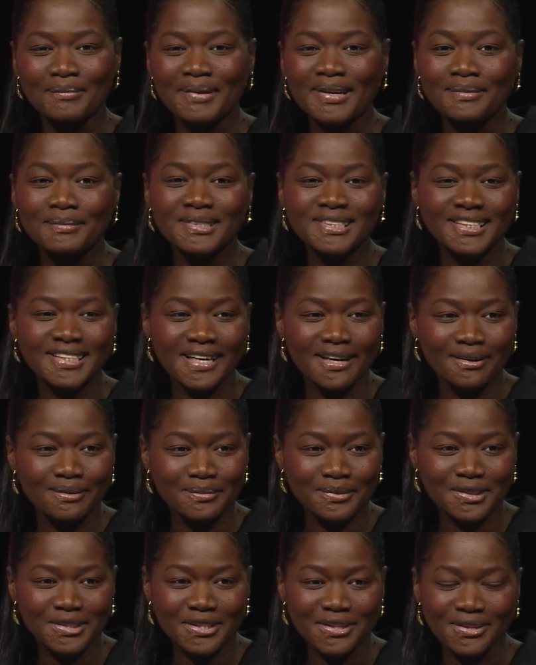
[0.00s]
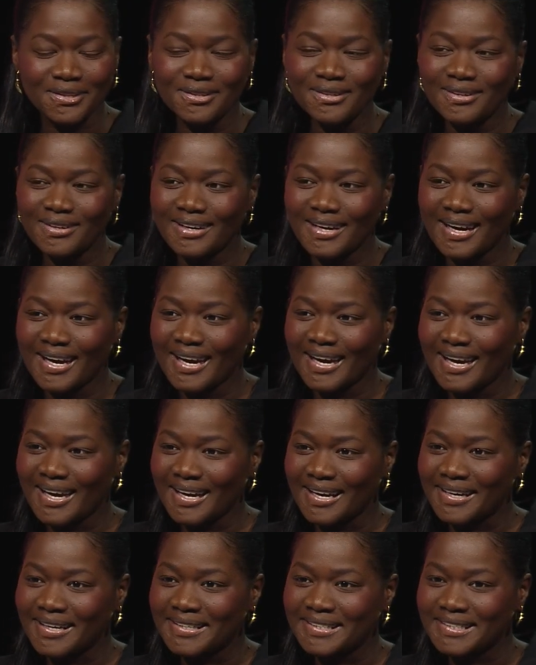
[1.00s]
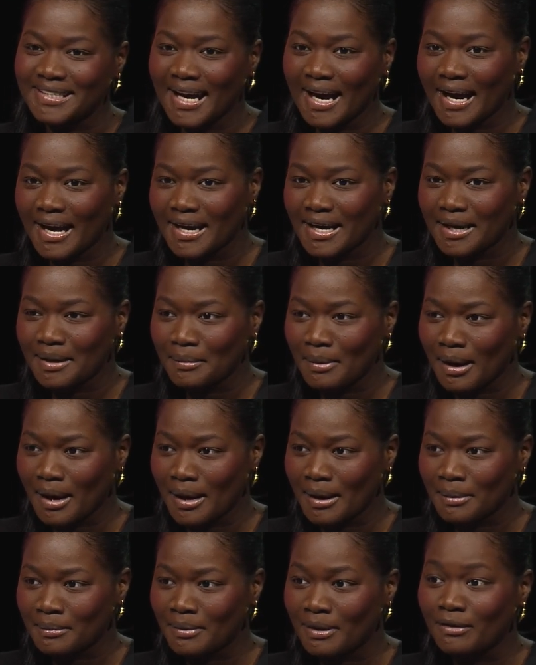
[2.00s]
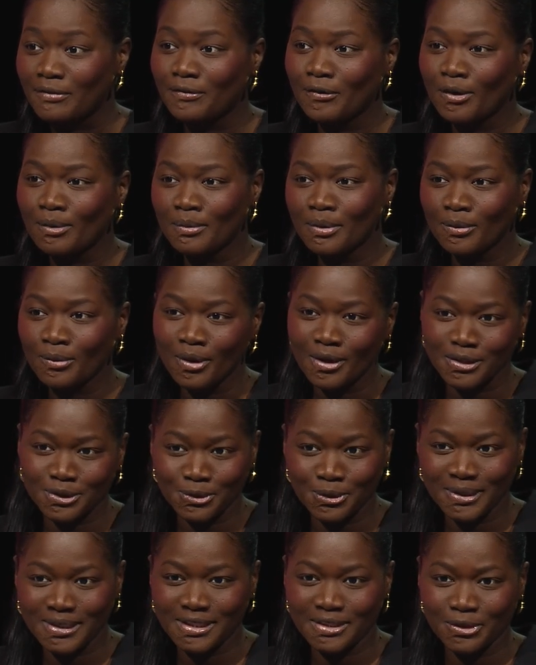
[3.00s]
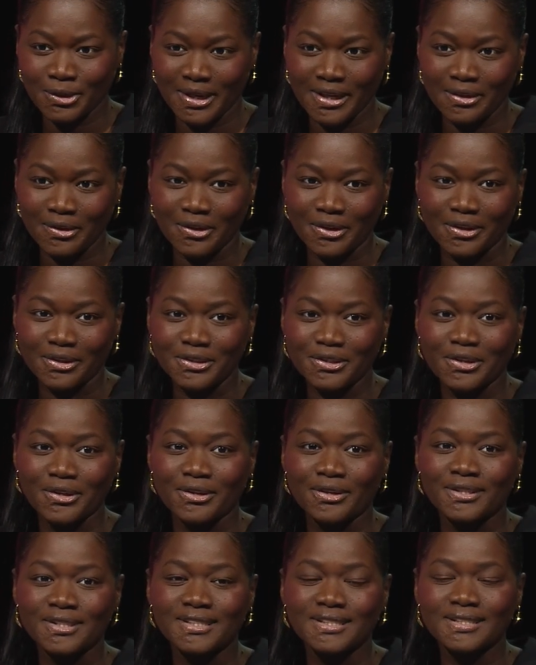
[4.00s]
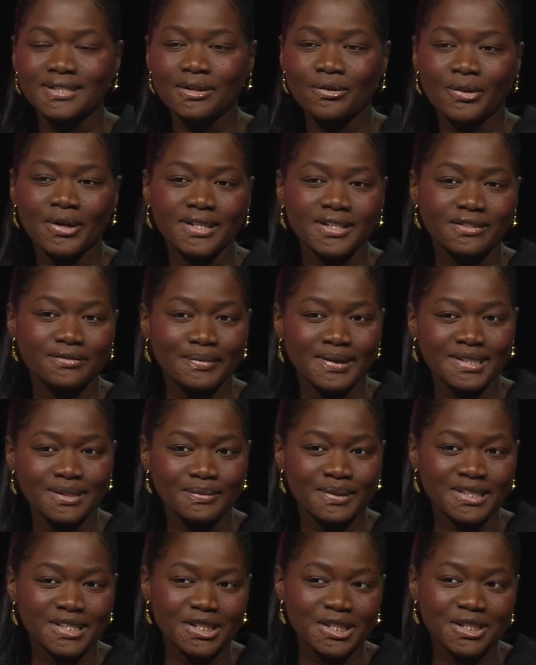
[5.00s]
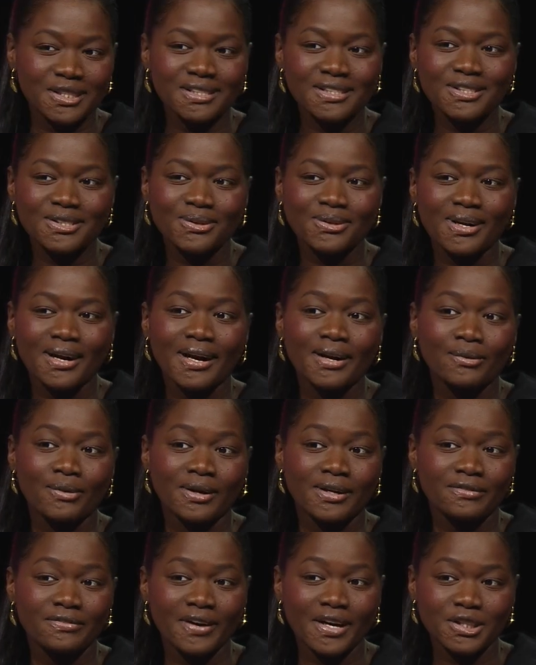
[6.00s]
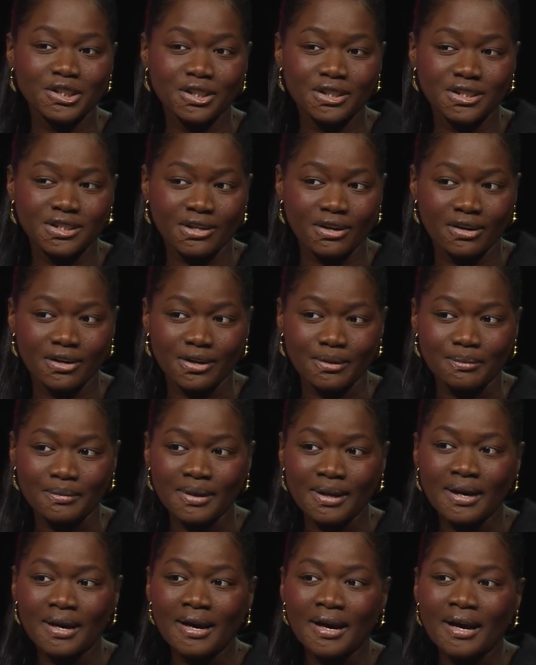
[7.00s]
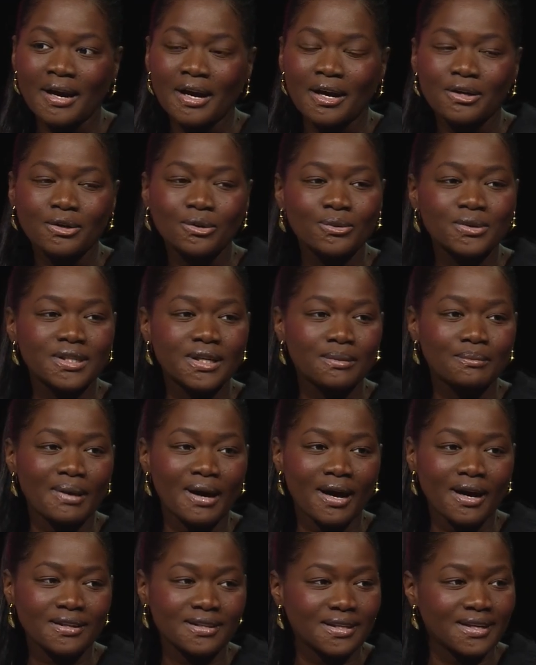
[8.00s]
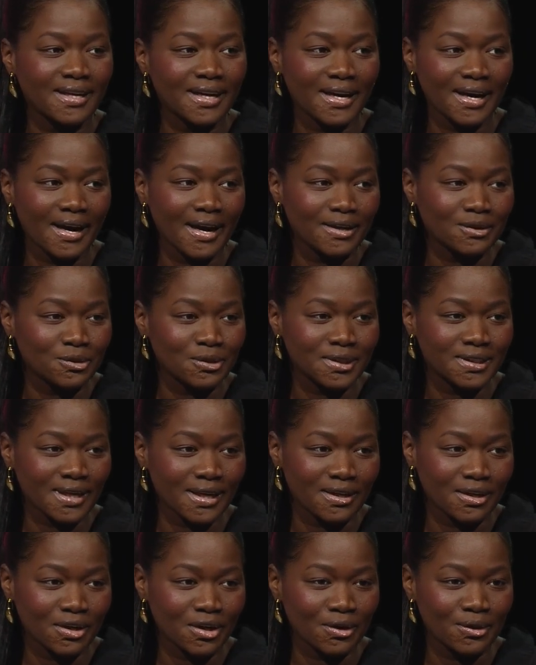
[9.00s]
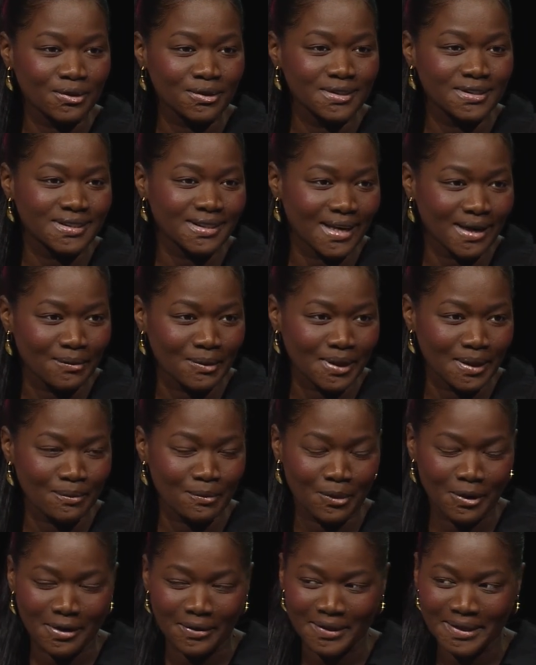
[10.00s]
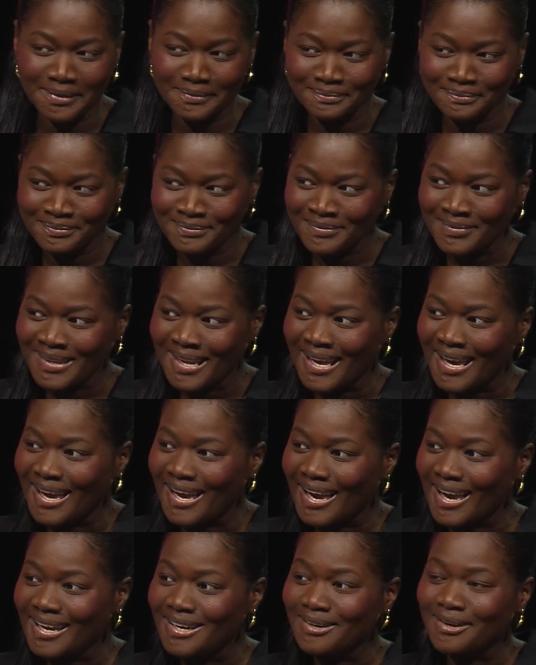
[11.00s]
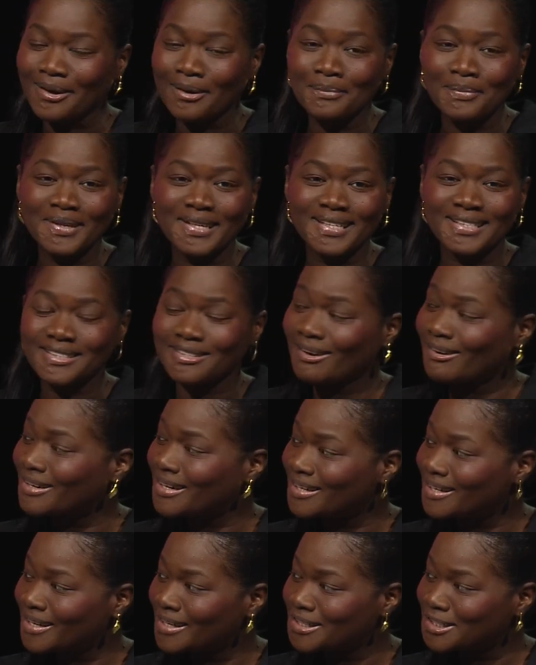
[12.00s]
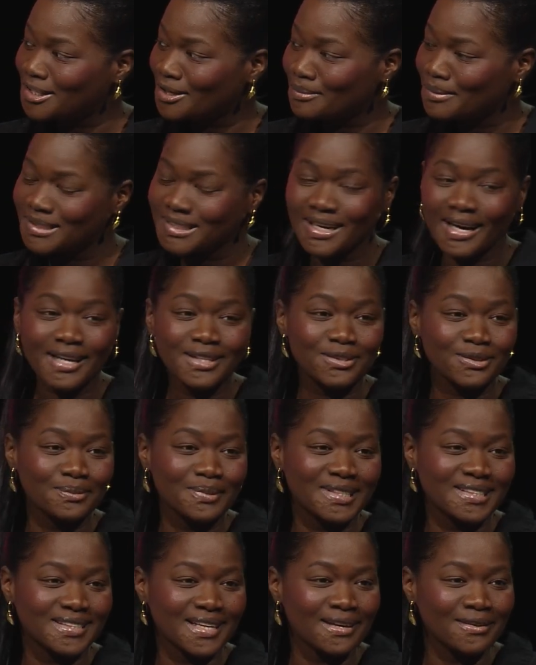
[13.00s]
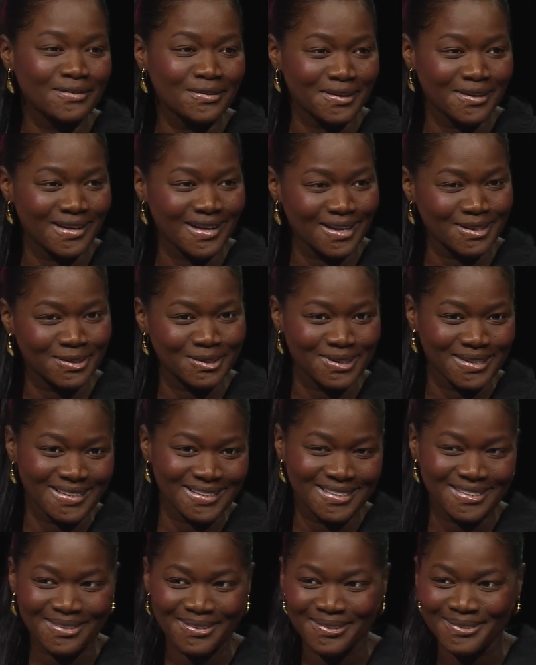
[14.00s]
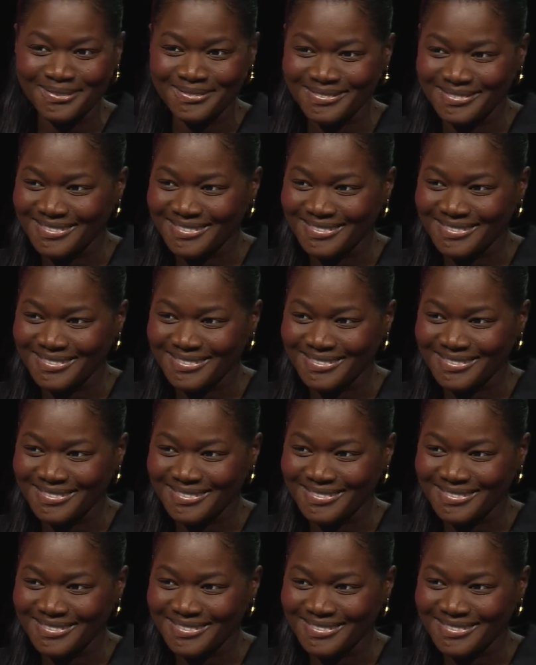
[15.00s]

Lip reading: name is Diarra Bousso, and I am a former Wall Street trader turned creative mathematician. So now I run a fashion startup using math and AI to design clothes, like what I'm wearing. And the company started in Jeremy's classroom at Stanford, actually. So